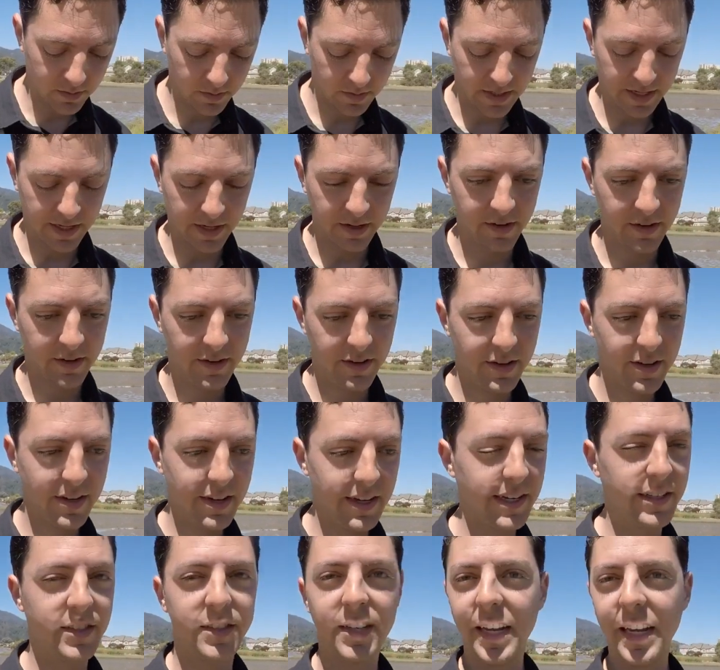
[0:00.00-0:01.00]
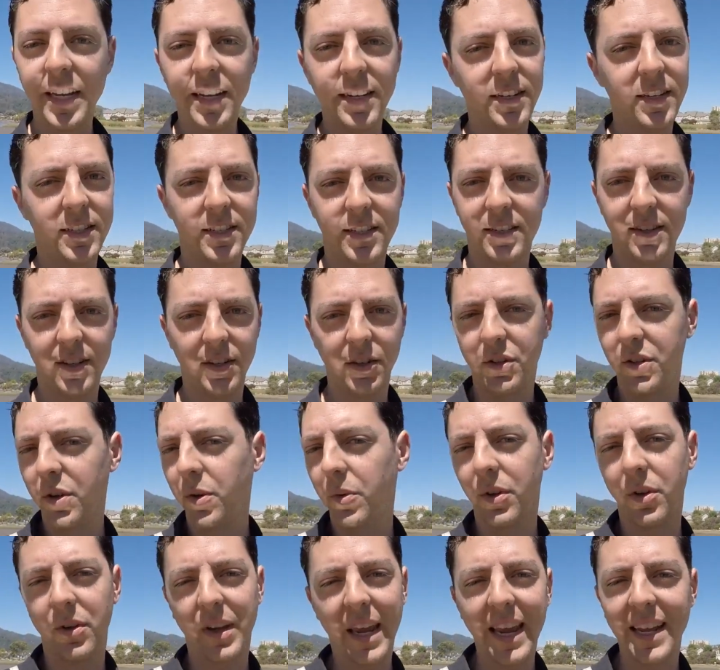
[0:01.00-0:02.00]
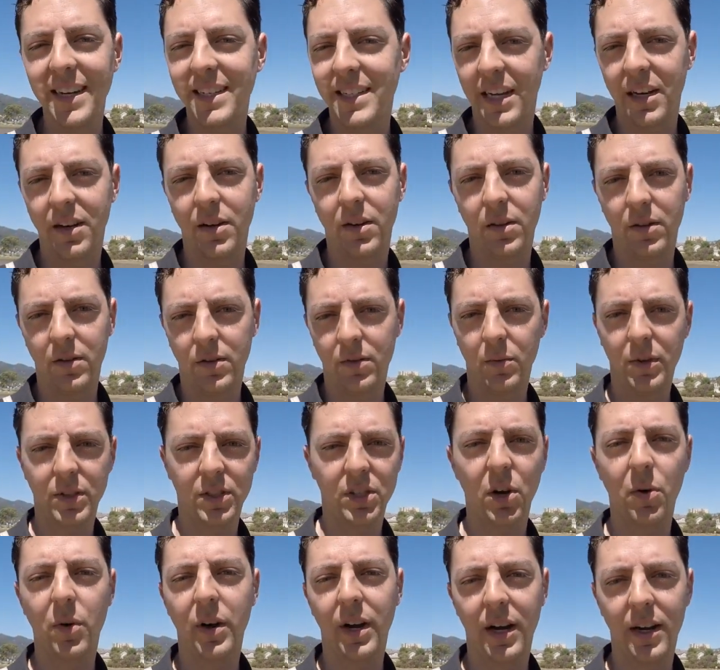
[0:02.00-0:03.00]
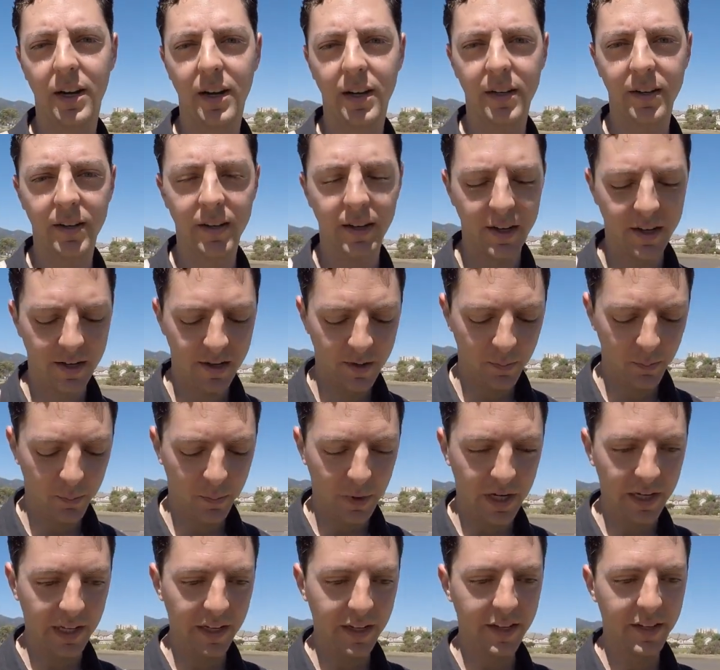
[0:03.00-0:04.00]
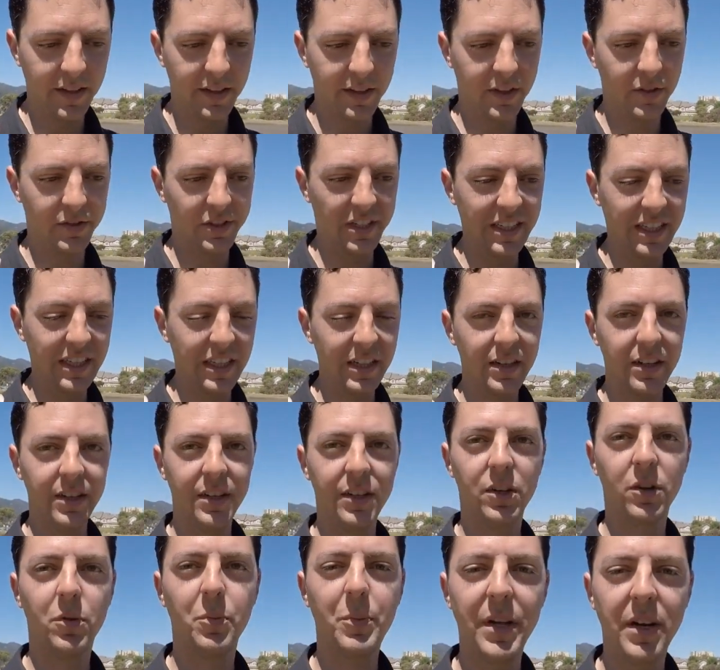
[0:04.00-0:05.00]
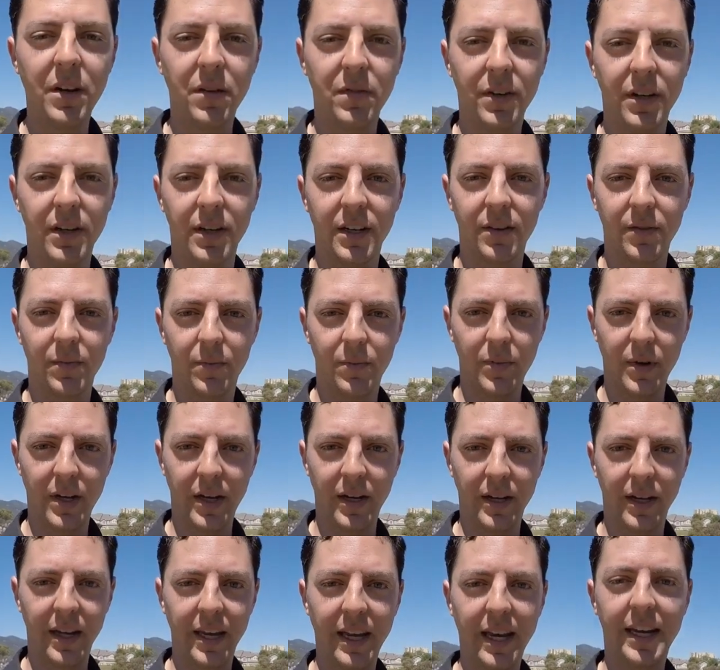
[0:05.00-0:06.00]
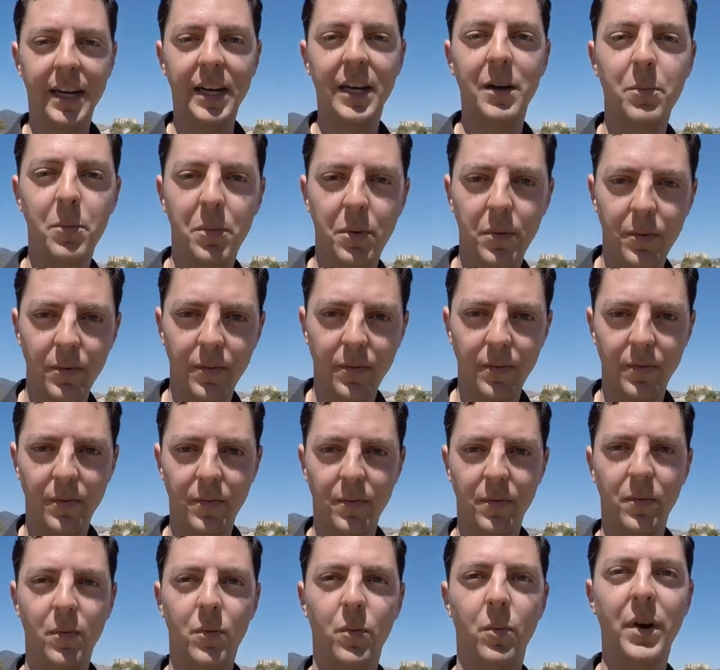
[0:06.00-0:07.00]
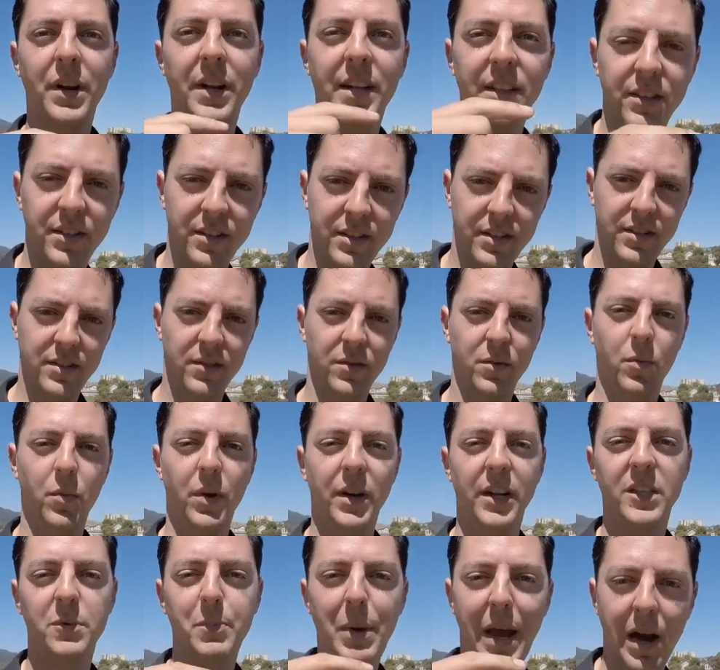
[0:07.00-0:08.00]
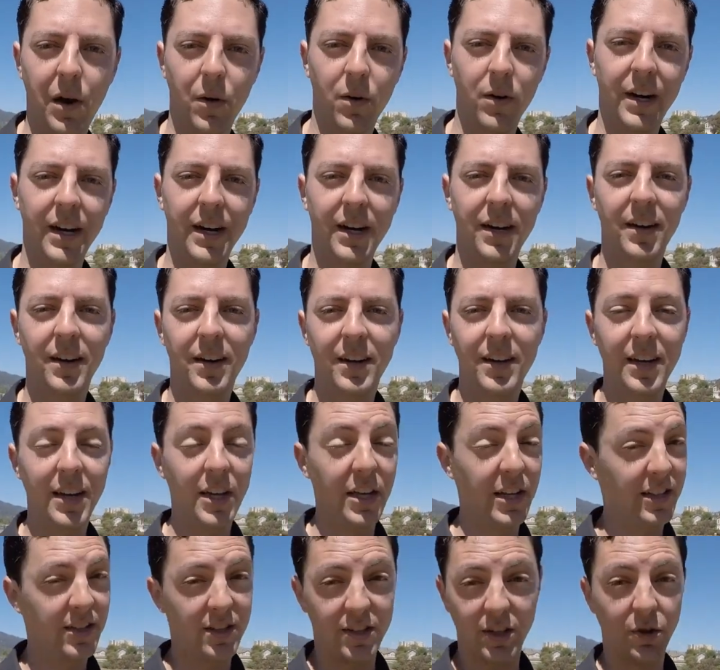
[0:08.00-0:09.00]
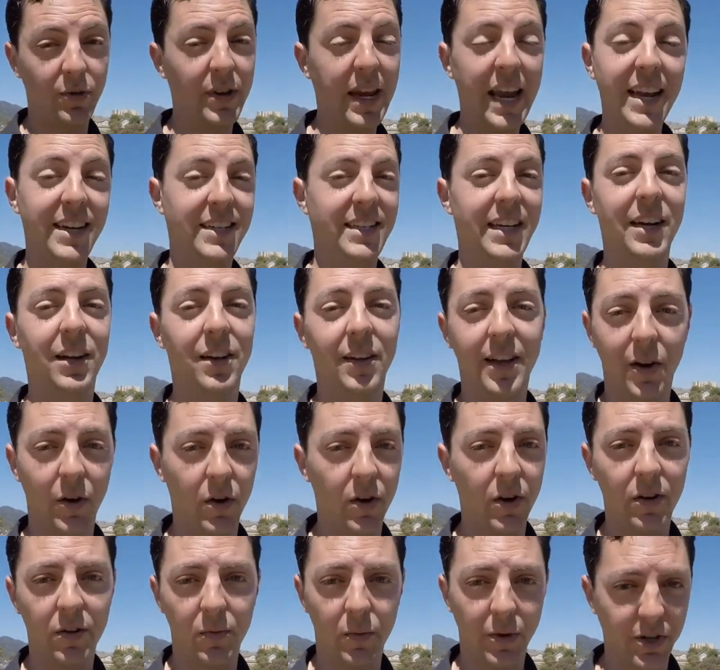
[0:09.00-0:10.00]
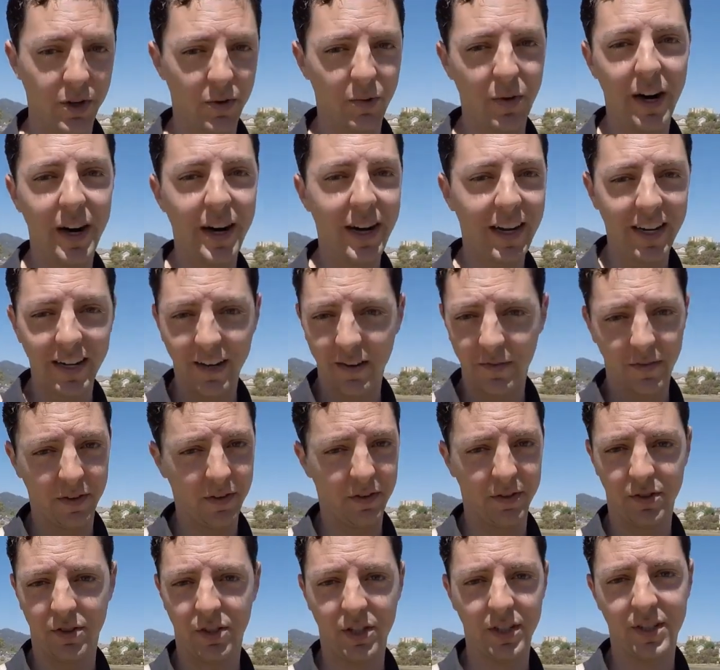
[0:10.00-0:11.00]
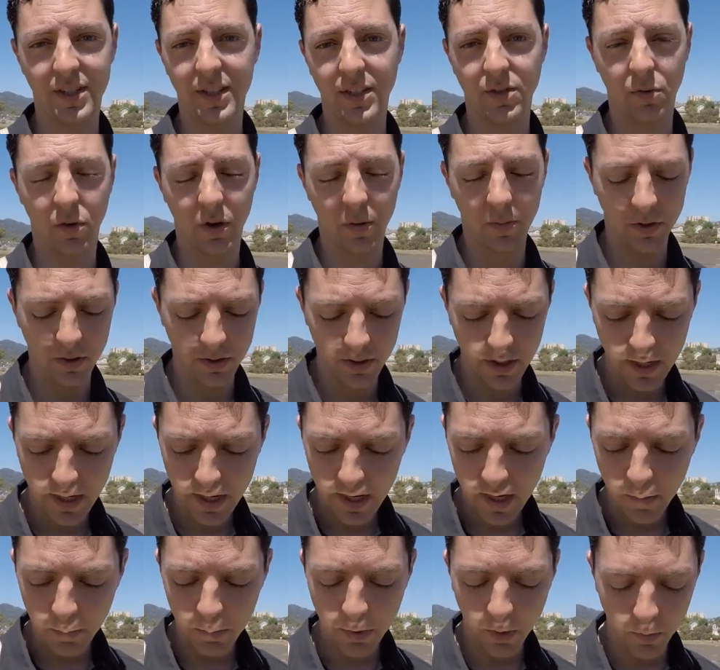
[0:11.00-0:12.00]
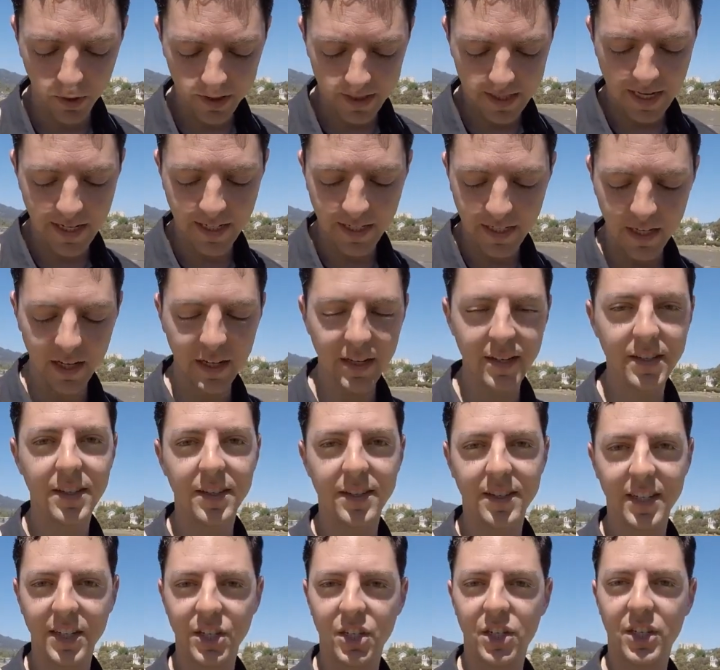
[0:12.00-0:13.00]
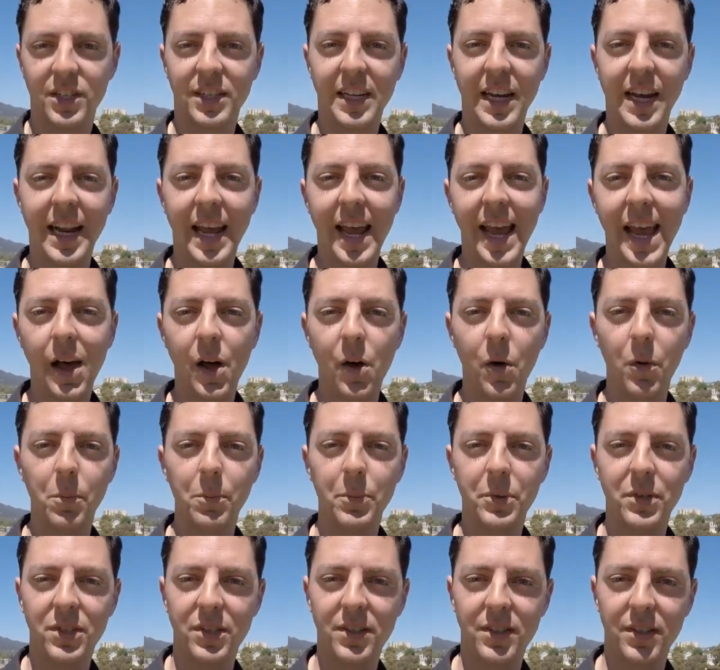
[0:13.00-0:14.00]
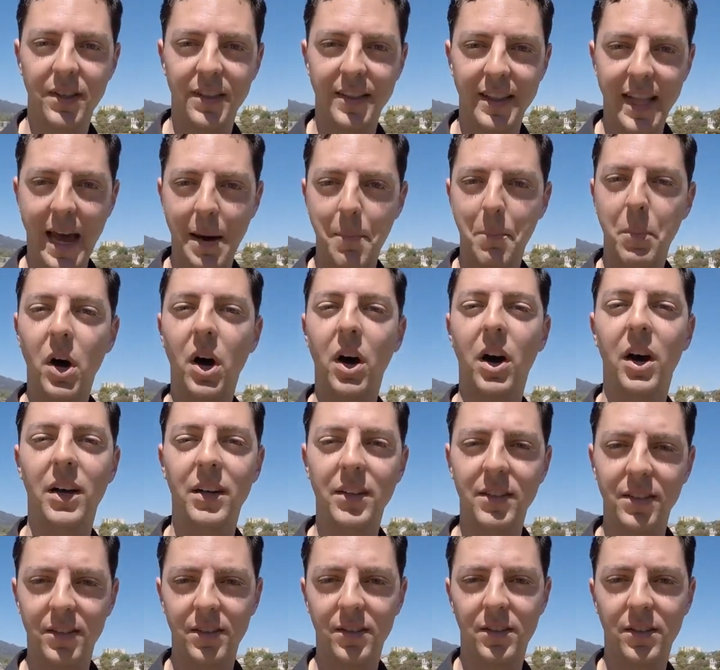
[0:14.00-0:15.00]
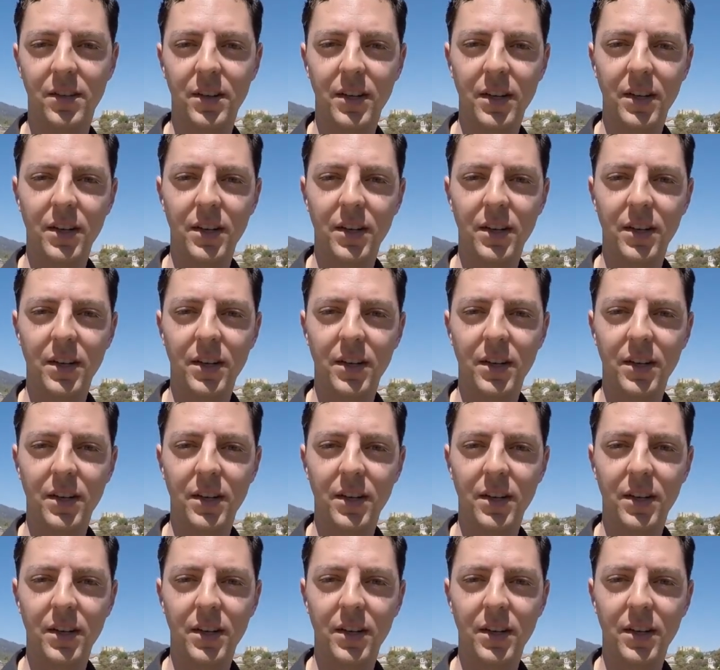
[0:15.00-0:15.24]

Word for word: so that it's indis you don't you can't tell what's going on, but there's a little bit of a, a hiccup when it's when it's powering. Mm -hmm. It's you can't tell at all when you're riding it. It feels just as normal, but what that does is it just kind of helps that pause.